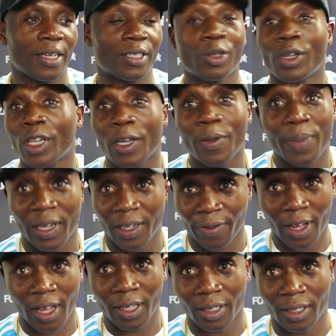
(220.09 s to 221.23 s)
is only going to
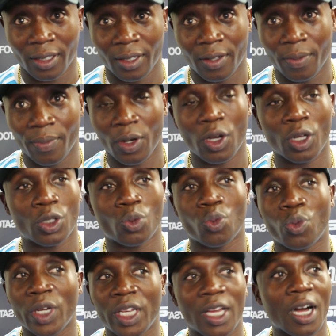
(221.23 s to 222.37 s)
benefit us. Because
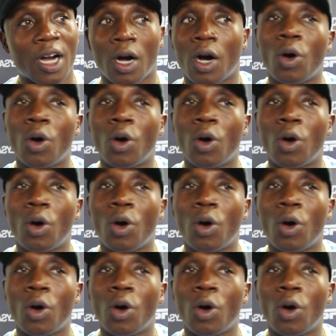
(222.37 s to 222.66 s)
we are